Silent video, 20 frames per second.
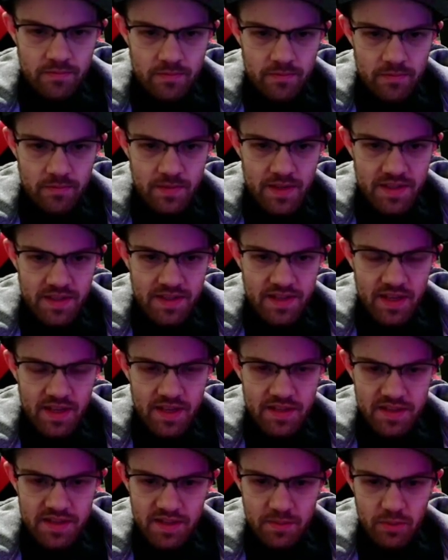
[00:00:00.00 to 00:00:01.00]

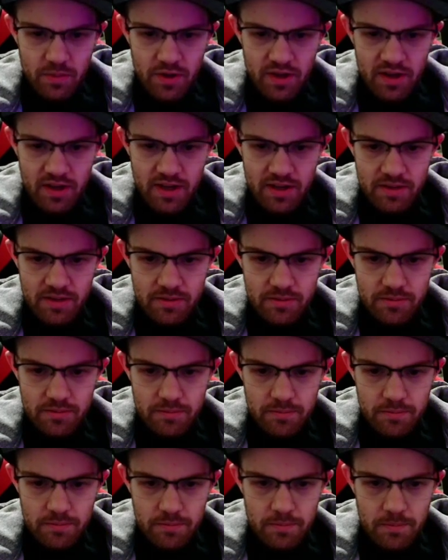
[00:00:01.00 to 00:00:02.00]
Sunspot,
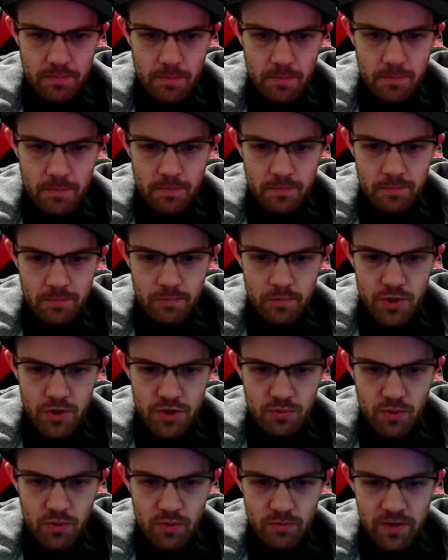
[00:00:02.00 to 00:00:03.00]

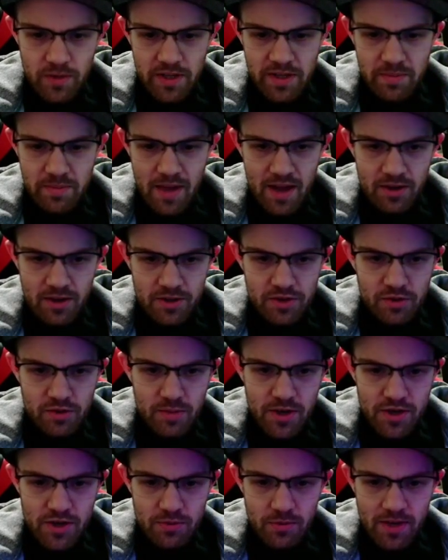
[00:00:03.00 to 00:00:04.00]
which won't really matter too
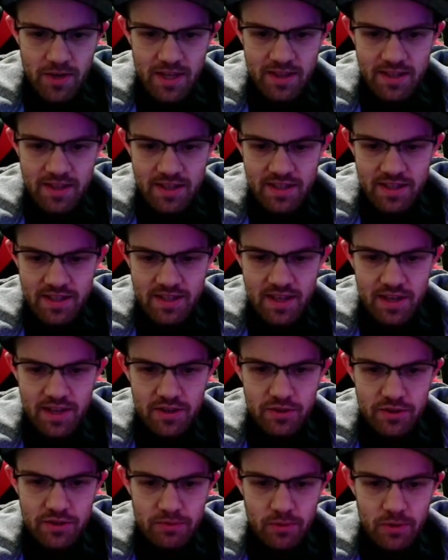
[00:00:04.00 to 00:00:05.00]
much. We'll get the
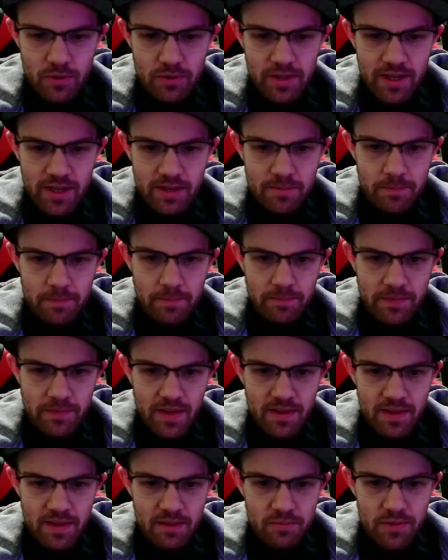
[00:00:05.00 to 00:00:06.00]
Sentinels rolling,
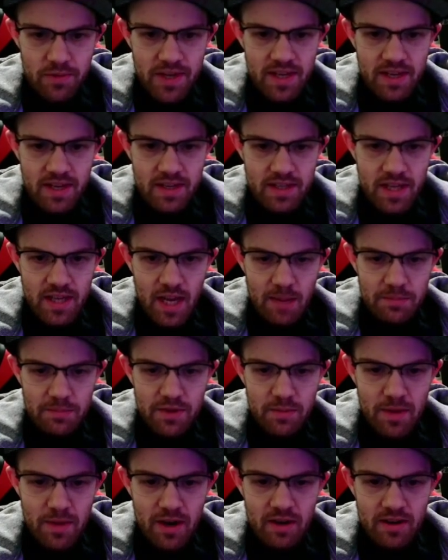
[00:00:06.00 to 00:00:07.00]
and then we can Captain
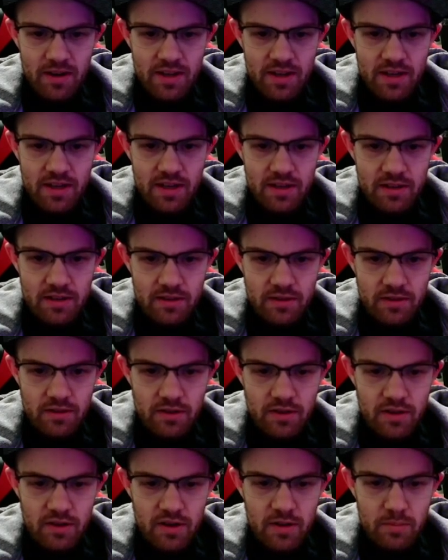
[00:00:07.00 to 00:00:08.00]
America
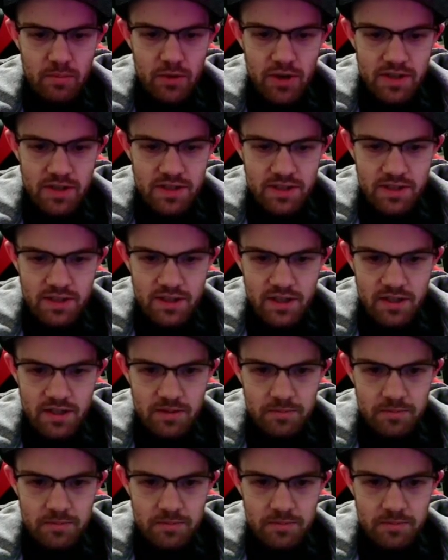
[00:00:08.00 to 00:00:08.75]
our monster.